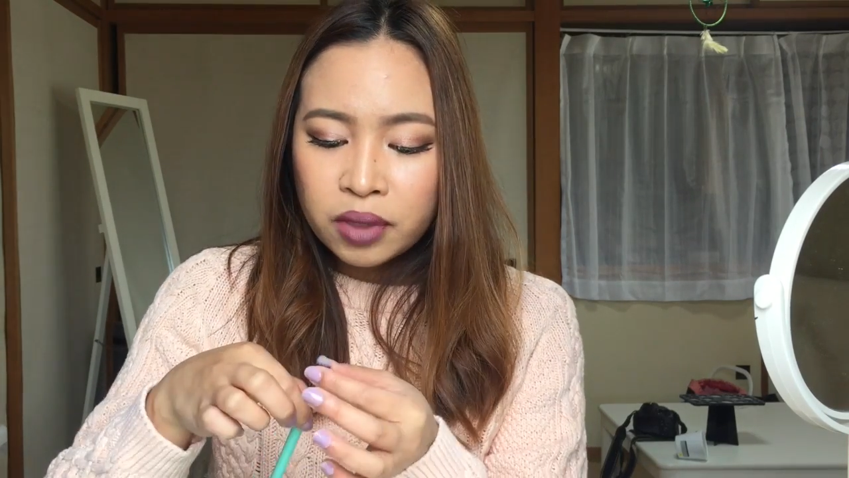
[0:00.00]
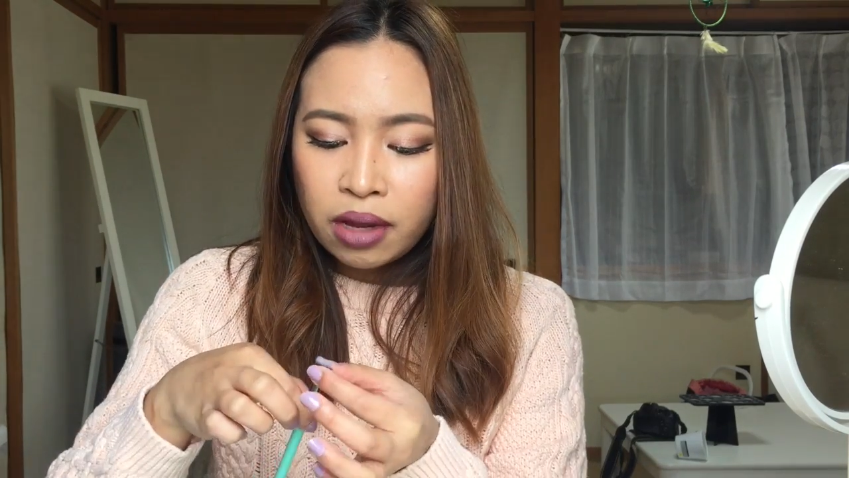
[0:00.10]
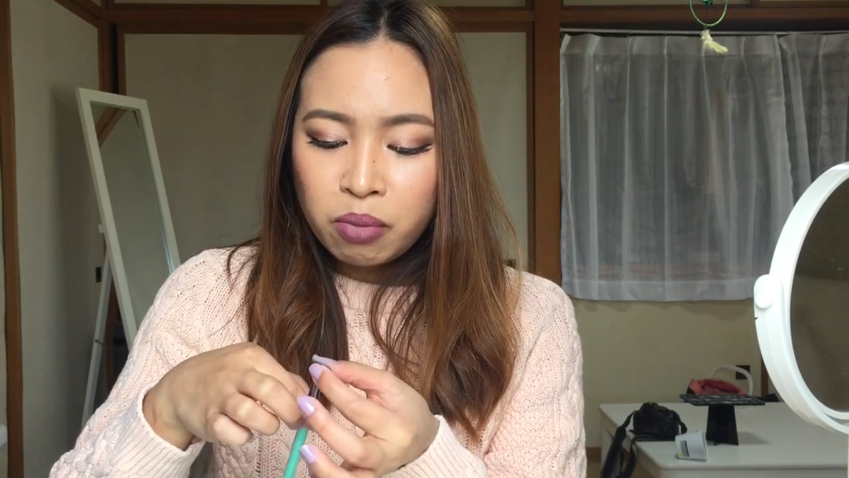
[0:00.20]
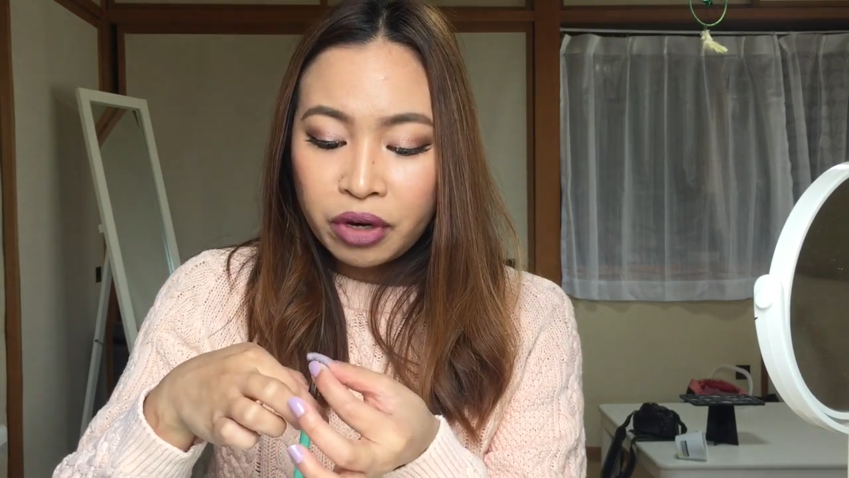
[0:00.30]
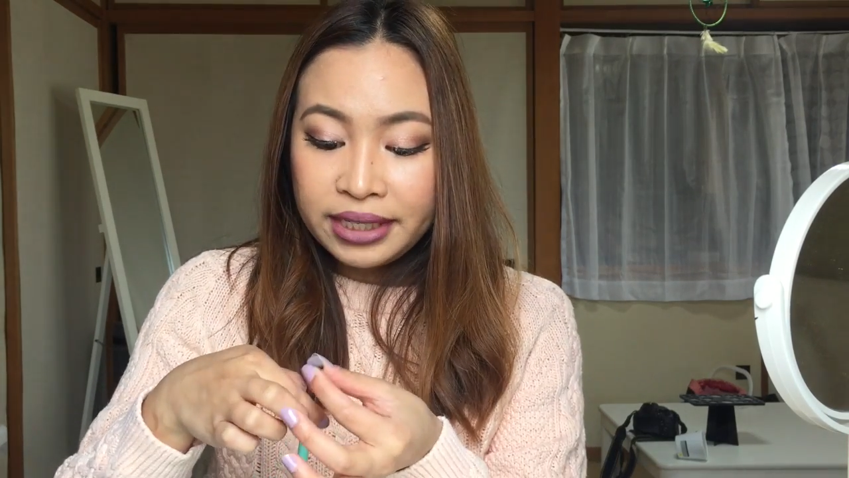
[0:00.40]

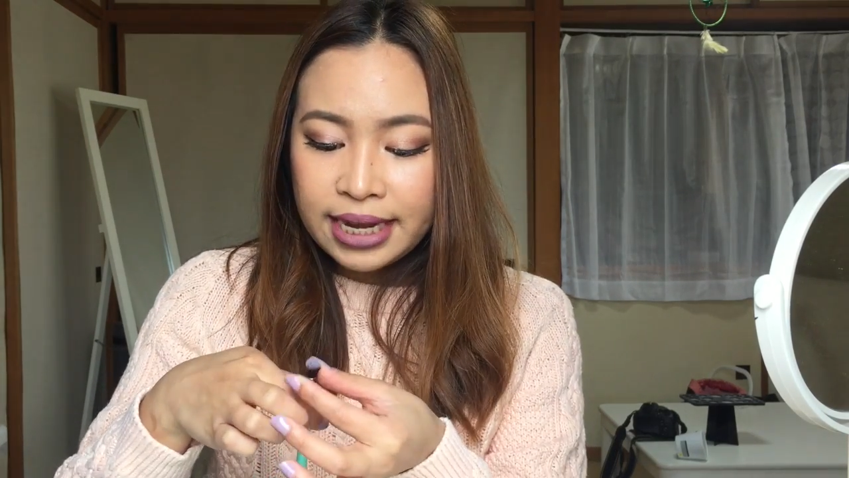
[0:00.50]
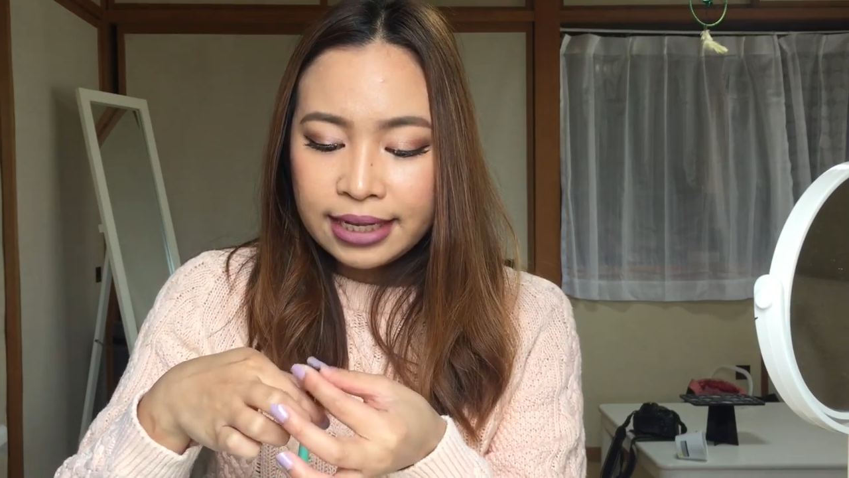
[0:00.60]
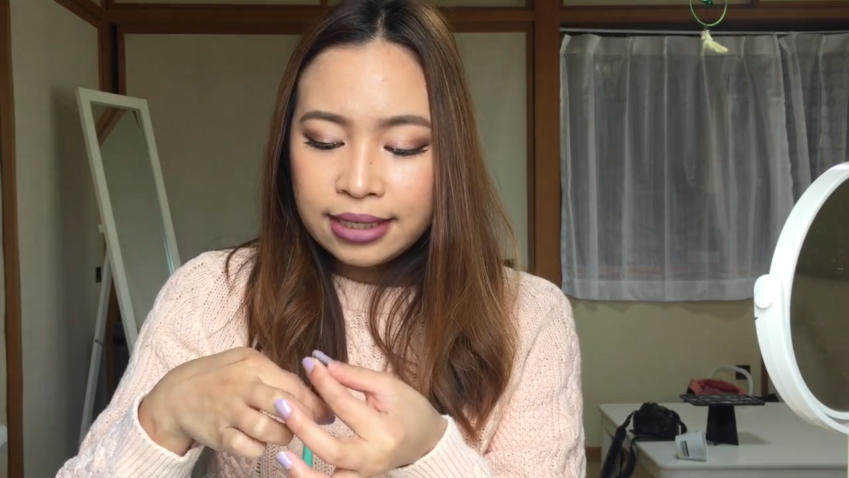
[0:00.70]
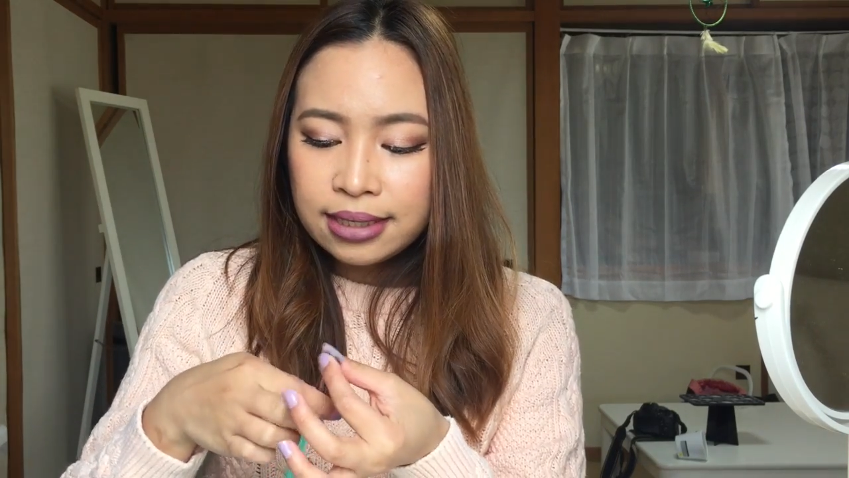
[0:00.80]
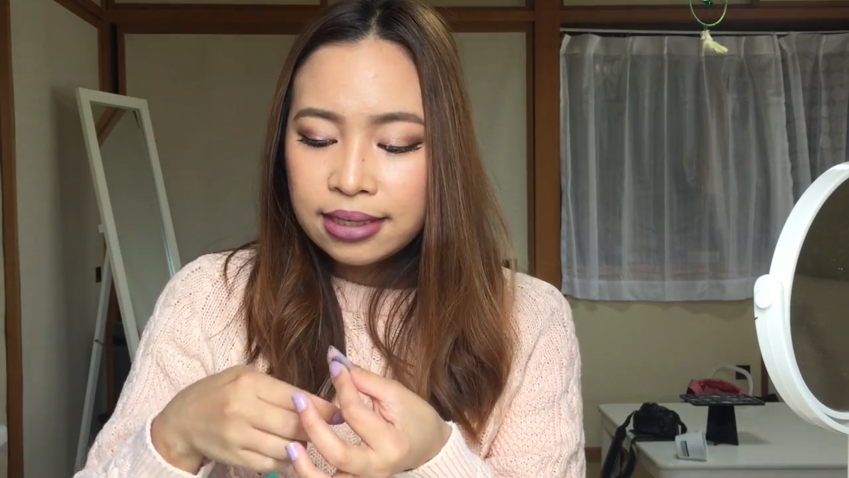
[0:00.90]
and more
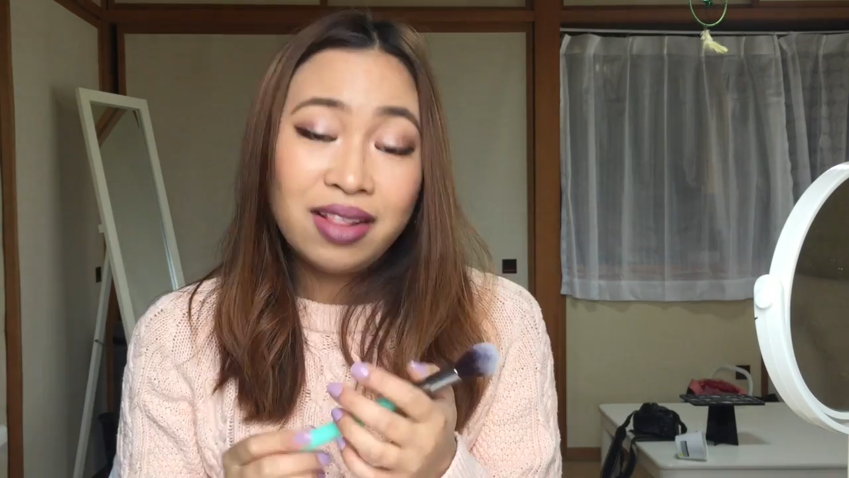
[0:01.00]
dense.